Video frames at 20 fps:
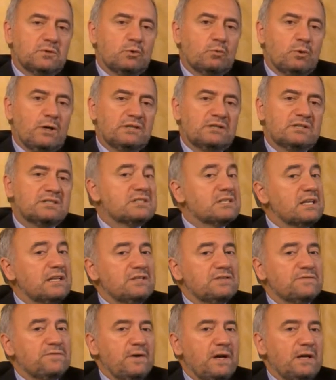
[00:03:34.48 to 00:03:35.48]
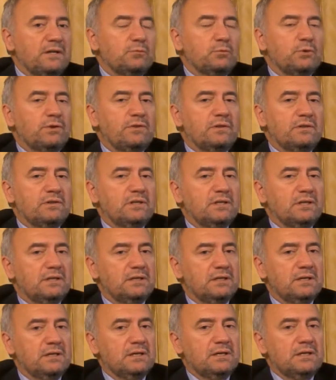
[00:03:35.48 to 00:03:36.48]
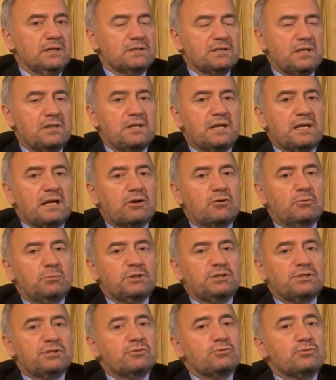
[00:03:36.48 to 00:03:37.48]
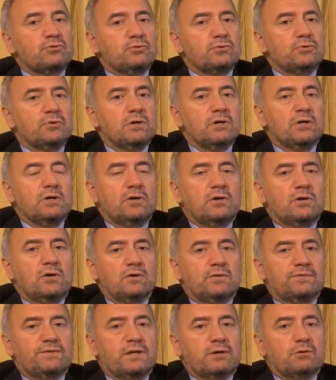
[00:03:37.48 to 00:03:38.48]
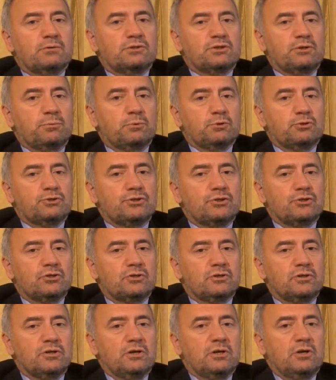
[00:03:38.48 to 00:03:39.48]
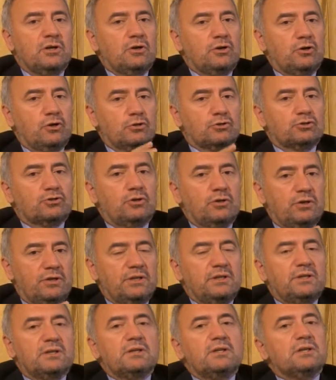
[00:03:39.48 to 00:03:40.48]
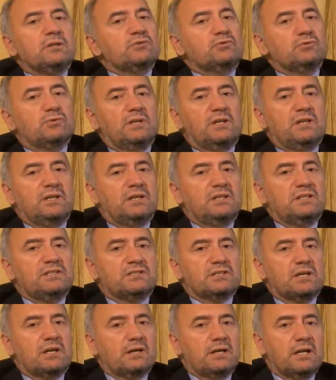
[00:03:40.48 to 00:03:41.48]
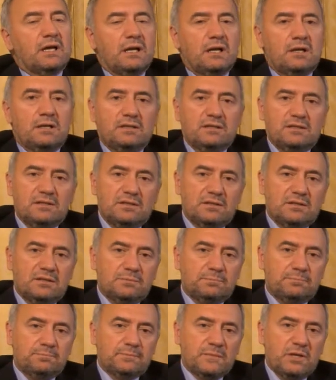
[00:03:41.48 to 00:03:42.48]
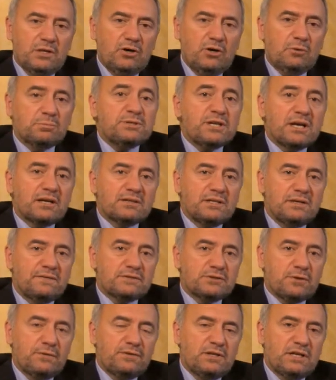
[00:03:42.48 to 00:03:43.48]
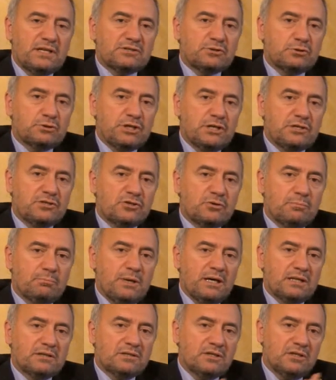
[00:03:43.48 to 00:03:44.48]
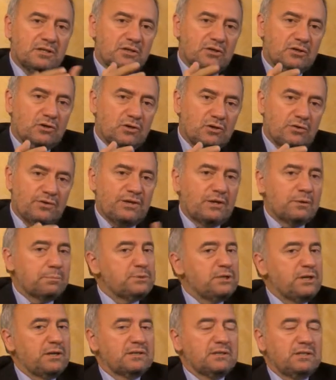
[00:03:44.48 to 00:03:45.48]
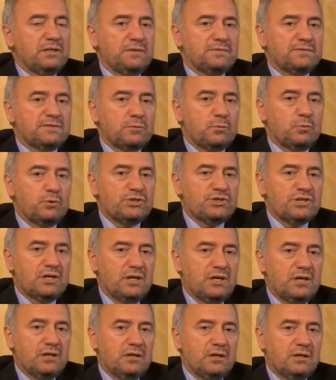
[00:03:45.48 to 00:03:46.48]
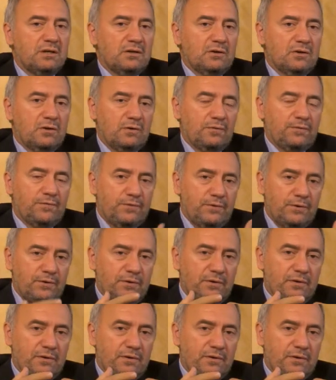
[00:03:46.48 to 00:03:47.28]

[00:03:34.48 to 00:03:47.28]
quite satisfied within the technical committee too of the contribution, not only to the internal objectives of the association, but other objectives which are of